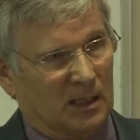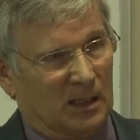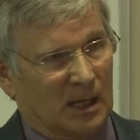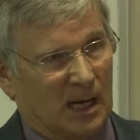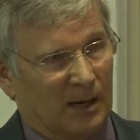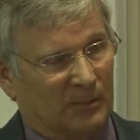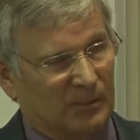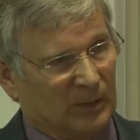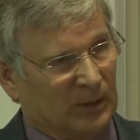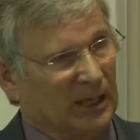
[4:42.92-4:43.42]

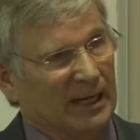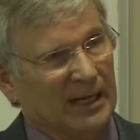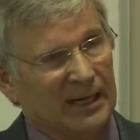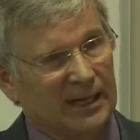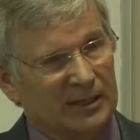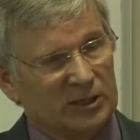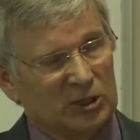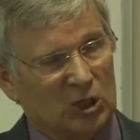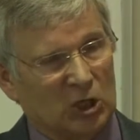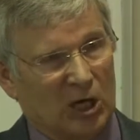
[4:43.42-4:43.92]
Our plane
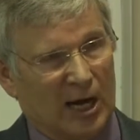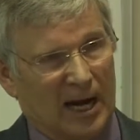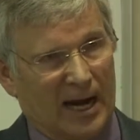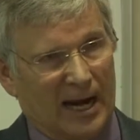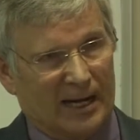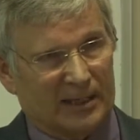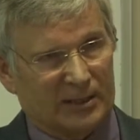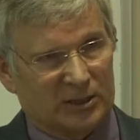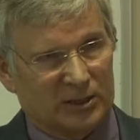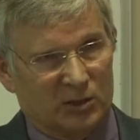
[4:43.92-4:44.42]
is
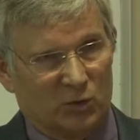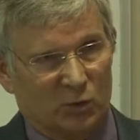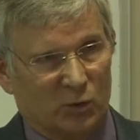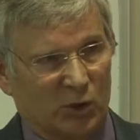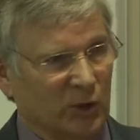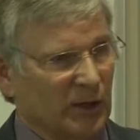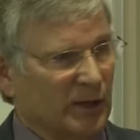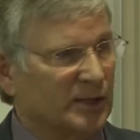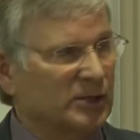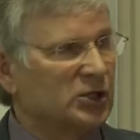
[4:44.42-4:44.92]
crashed.
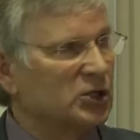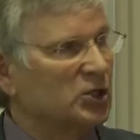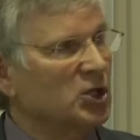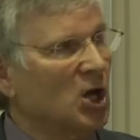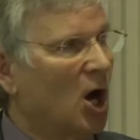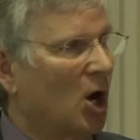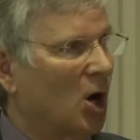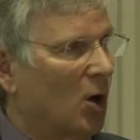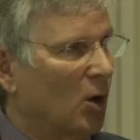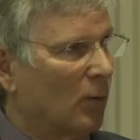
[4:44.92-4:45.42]
We're in
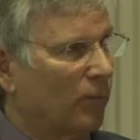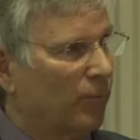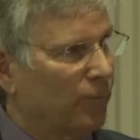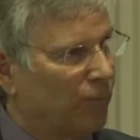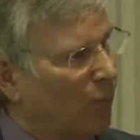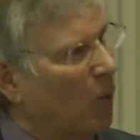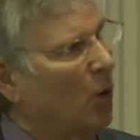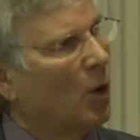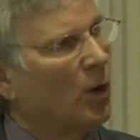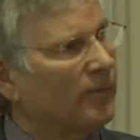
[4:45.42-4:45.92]
snow,
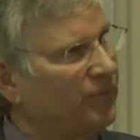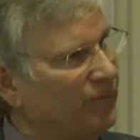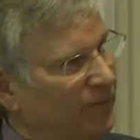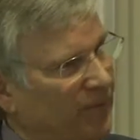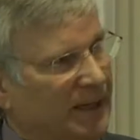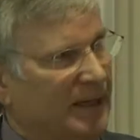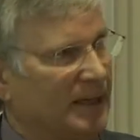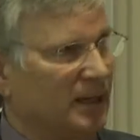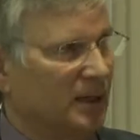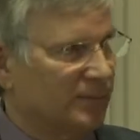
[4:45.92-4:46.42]
four
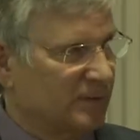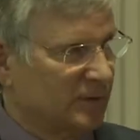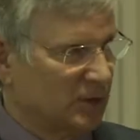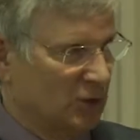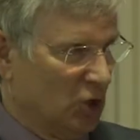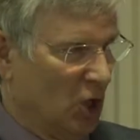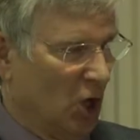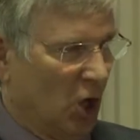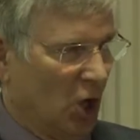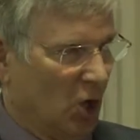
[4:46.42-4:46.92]
feet of
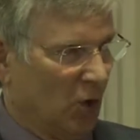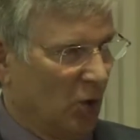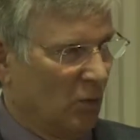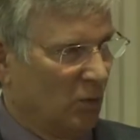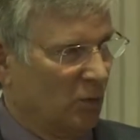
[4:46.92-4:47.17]
snow.